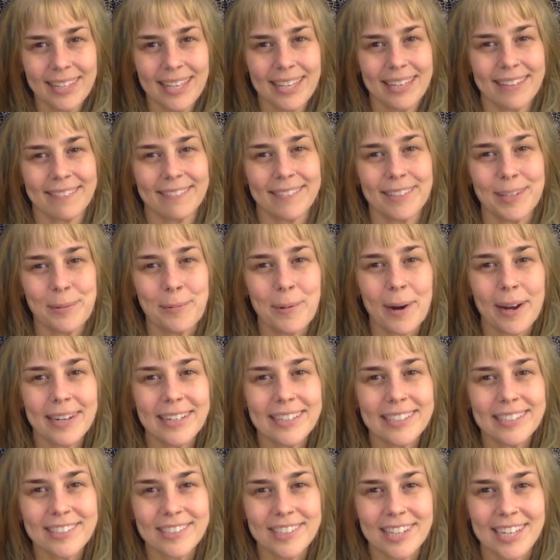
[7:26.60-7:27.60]
If you want
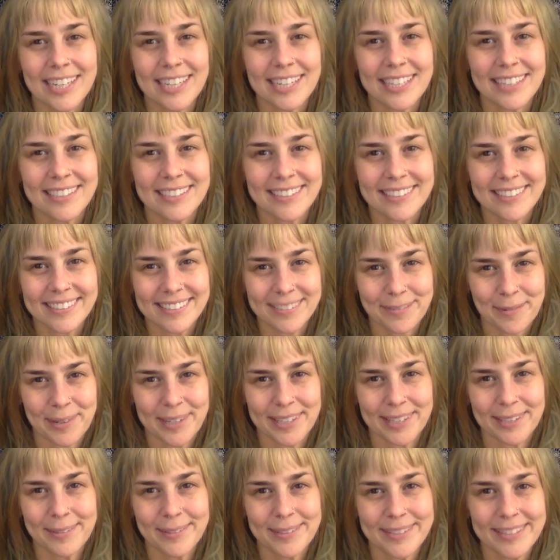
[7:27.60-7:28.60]
to change what
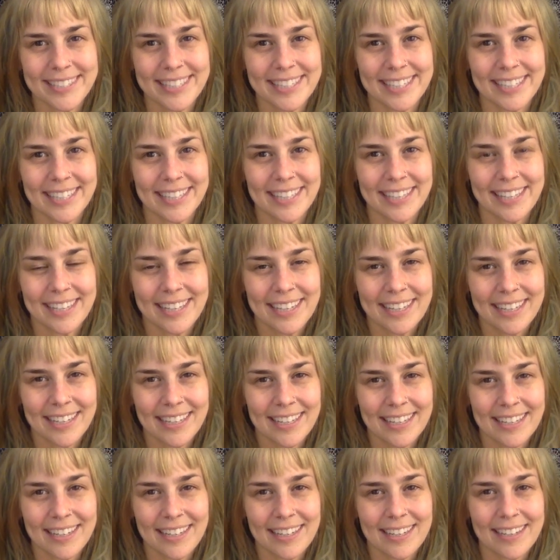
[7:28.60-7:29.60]
you see,
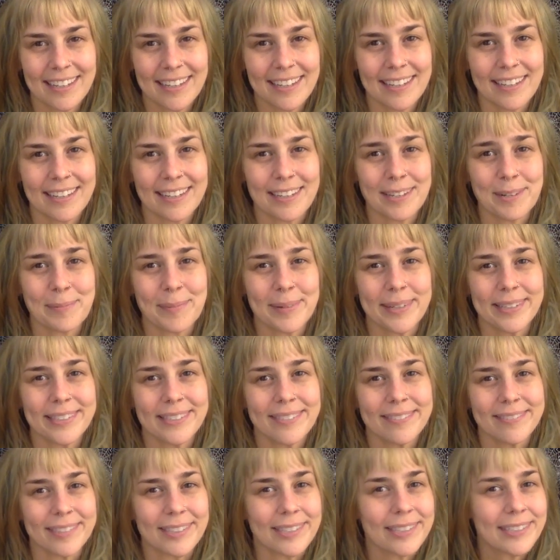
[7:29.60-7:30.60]
you
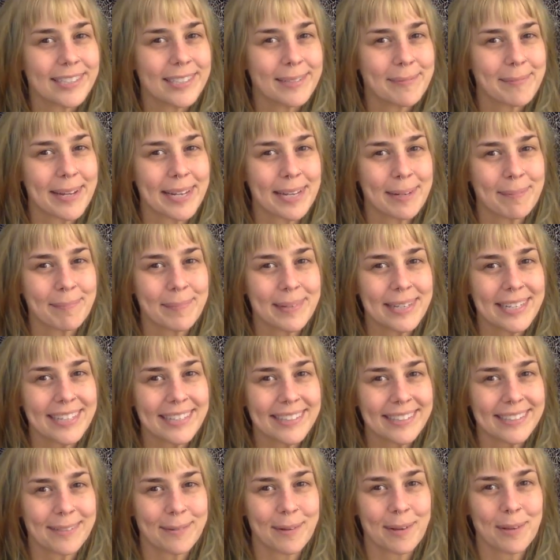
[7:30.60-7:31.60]
must first make
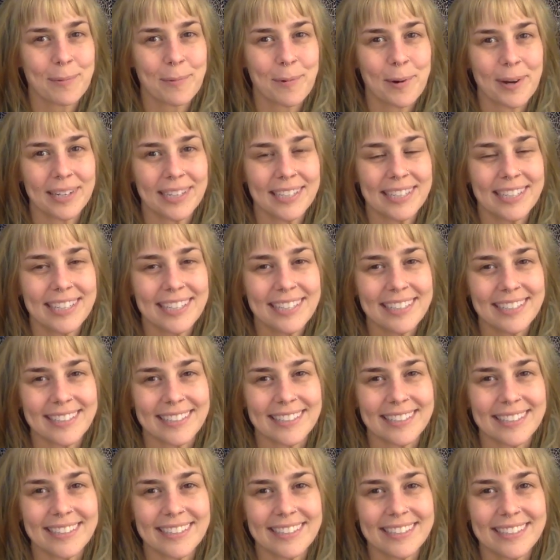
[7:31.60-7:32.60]
peace with what it
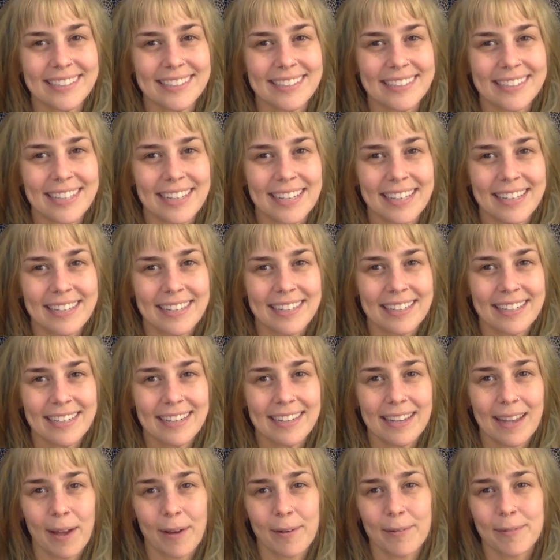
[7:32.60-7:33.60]
is.
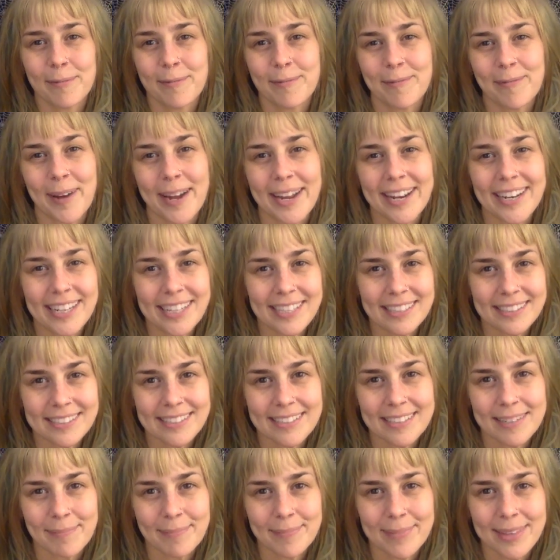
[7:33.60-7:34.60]
Fighting
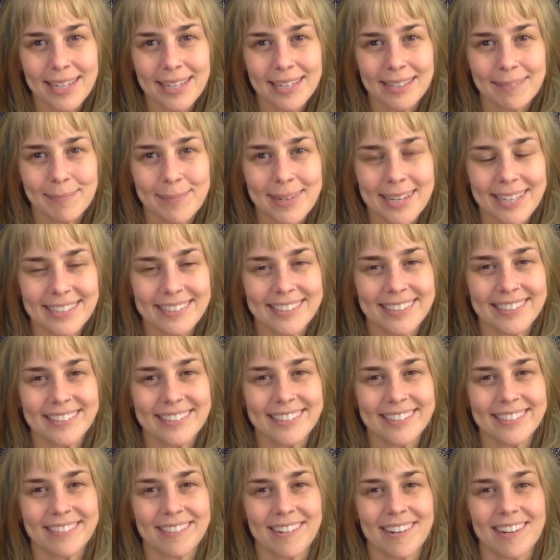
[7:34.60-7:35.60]
something makes it
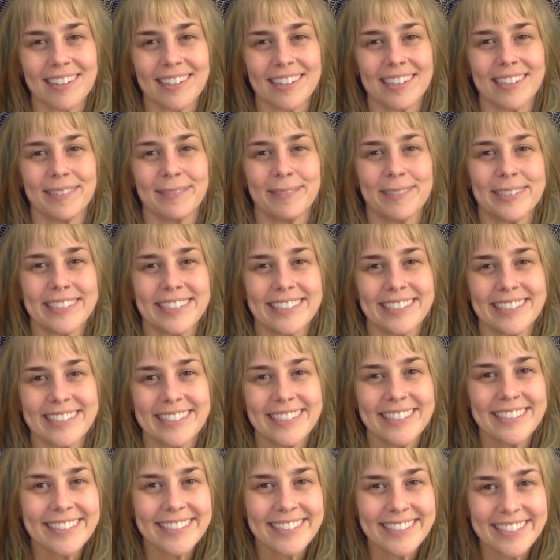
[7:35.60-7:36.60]
stronger.
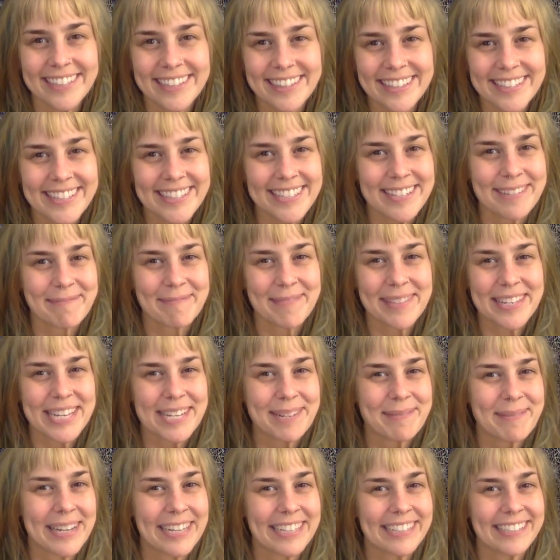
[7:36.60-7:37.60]
Resisting
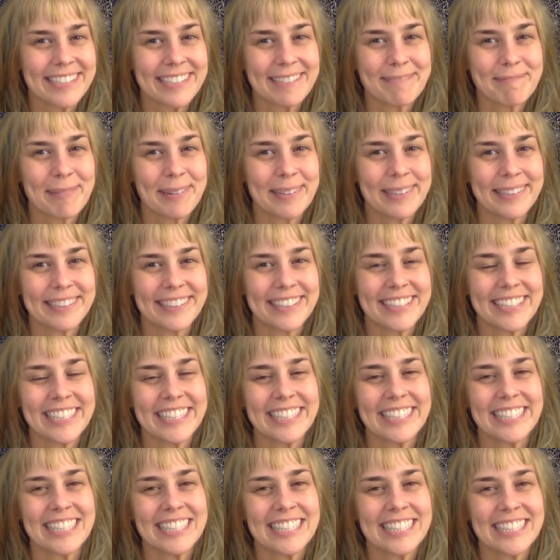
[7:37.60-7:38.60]
something makes it
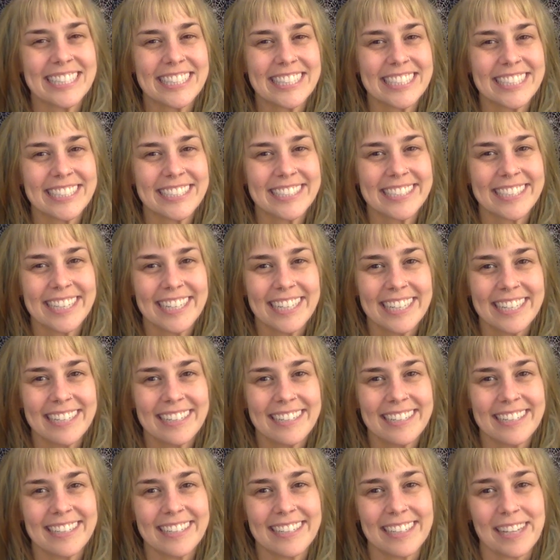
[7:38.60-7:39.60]
persist.
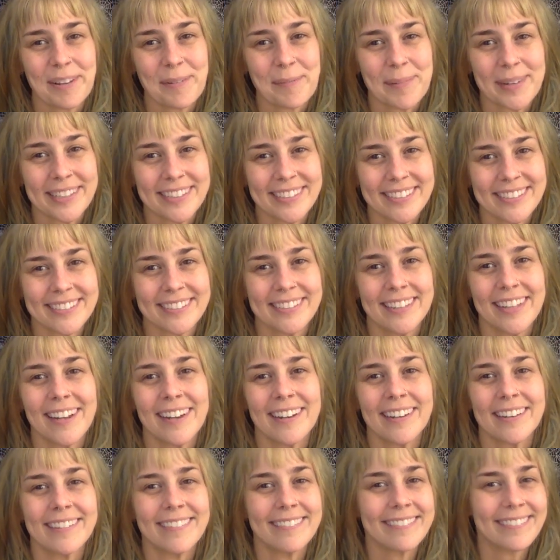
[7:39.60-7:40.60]
You must
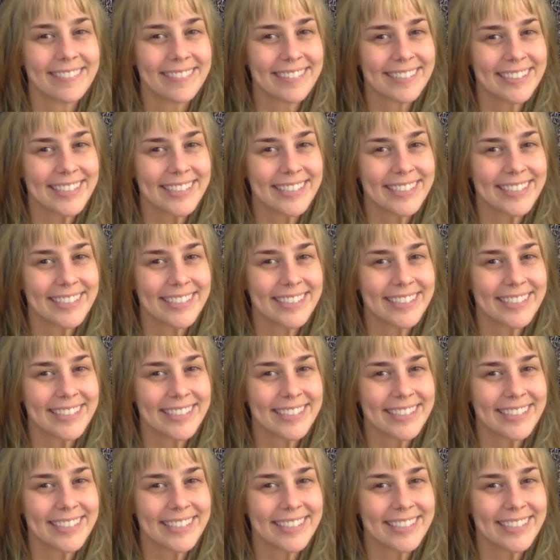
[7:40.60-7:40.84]
love